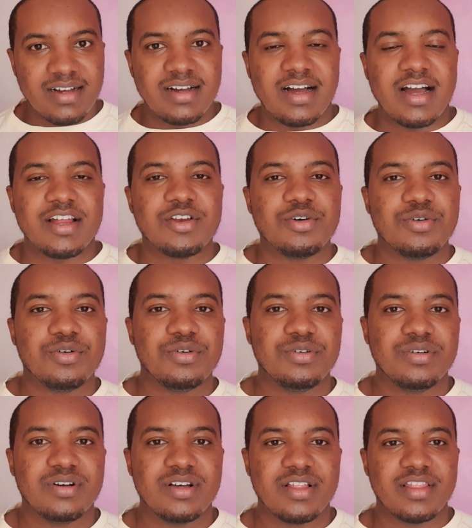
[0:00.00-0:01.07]
I know
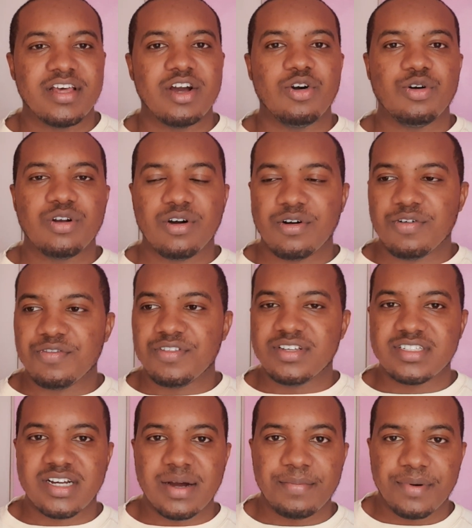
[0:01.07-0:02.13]
the owner of this
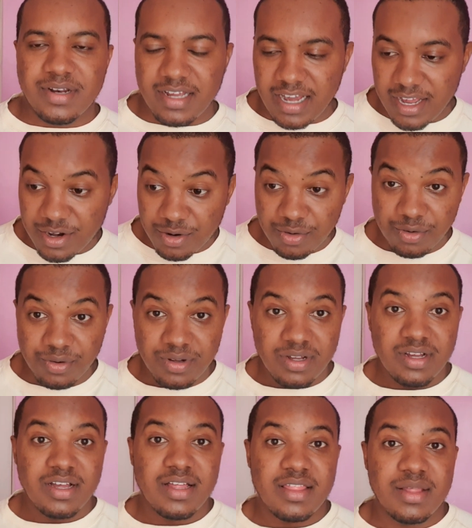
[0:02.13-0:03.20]
company, I know
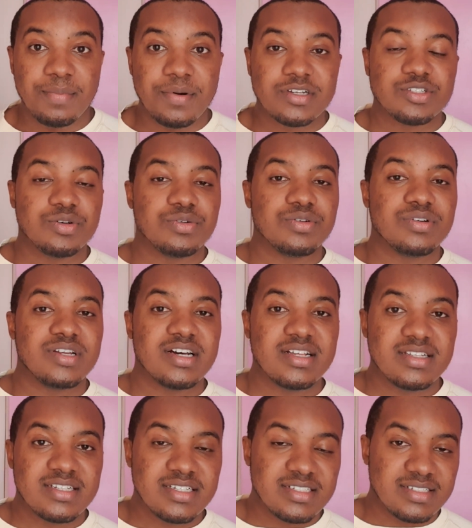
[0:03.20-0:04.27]
the person who
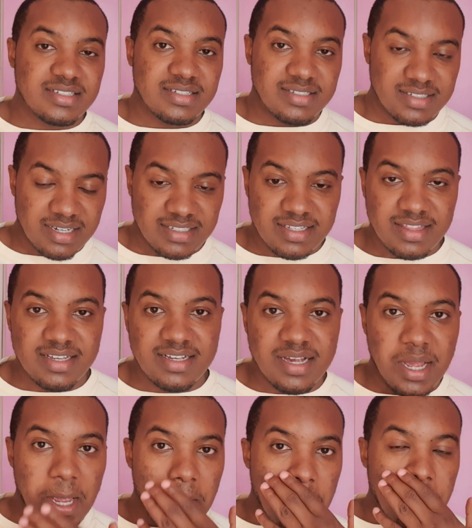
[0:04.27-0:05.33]
does this, such thing.
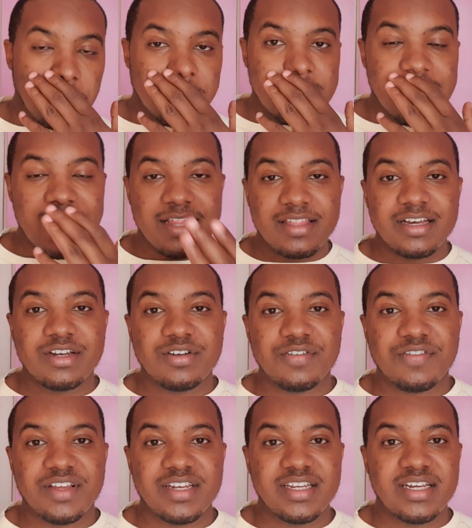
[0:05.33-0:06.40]
You see, at the end of
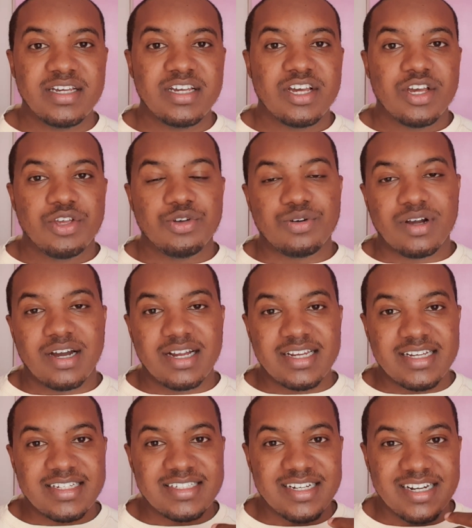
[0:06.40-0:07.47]
the day, you can
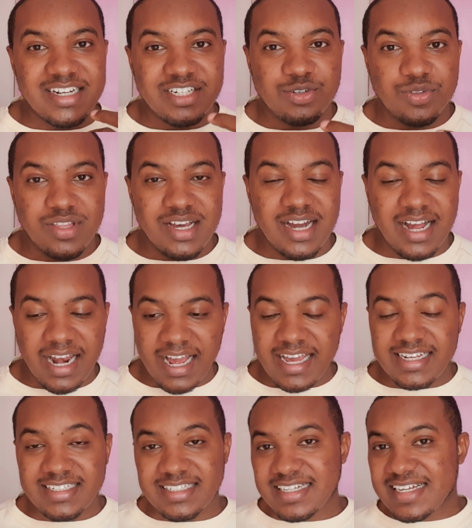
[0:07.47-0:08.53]
interact with your
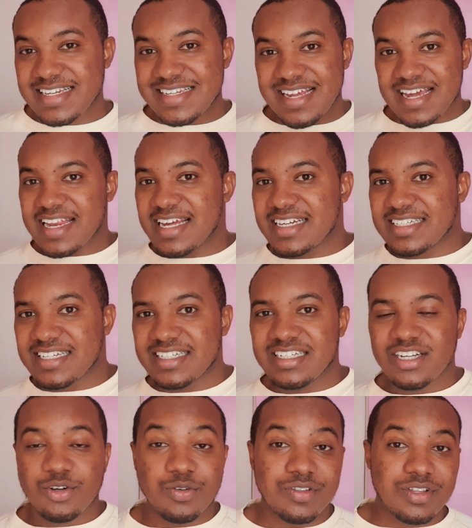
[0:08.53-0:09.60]
client directly
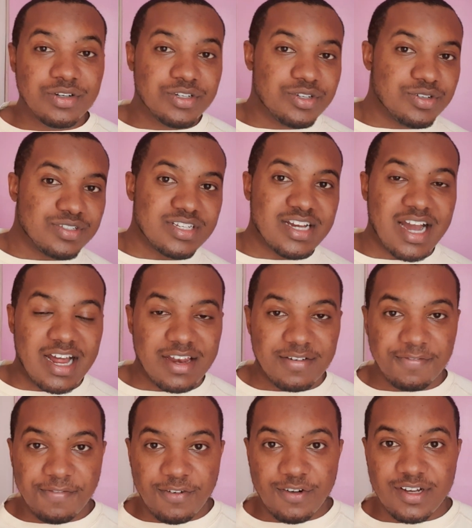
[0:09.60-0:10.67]
without using an
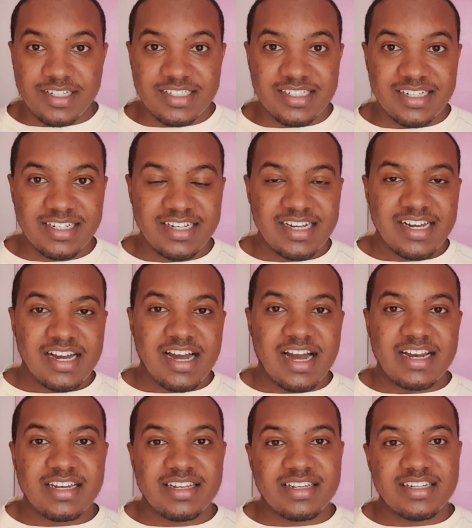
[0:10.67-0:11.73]
influencer,
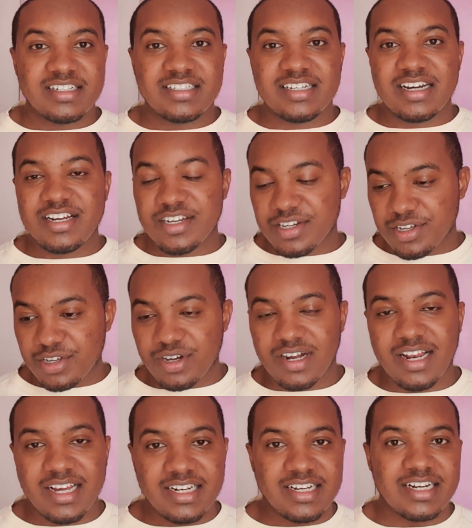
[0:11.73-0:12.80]
and in return, your
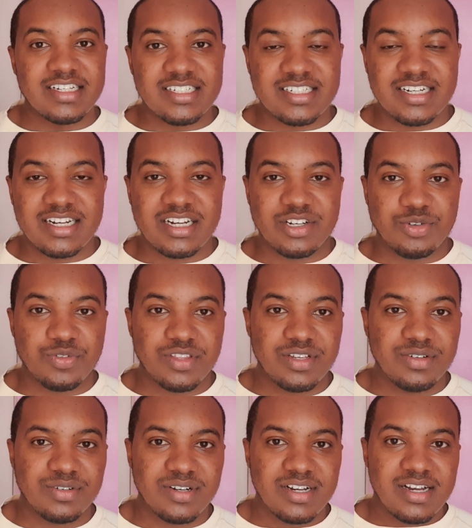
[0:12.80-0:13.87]
client can interact with
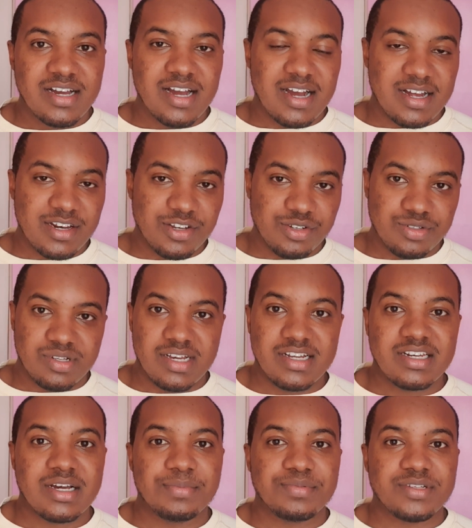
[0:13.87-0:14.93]
you, and you end
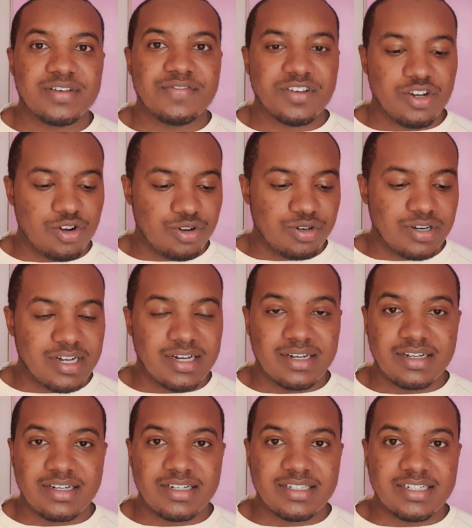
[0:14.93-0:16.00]
up saving on
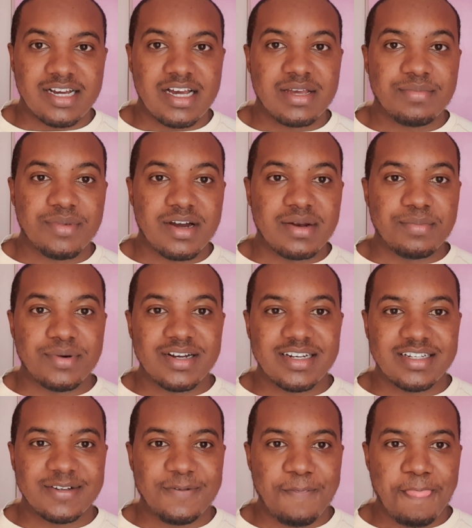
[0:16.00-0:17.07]
time and money,
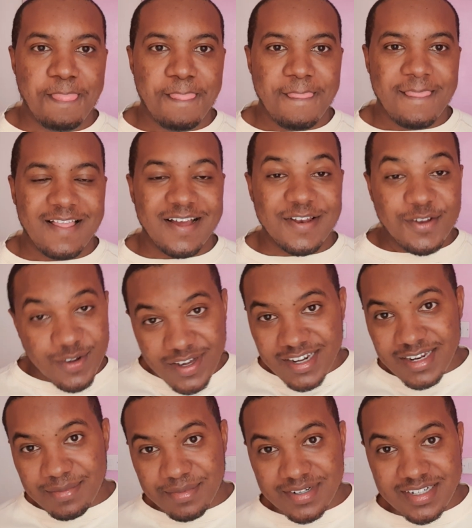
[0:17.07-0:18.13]
and you end
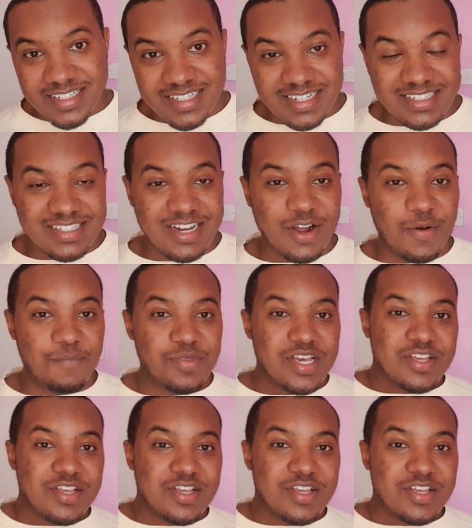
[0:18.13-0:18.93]
up creating a circle.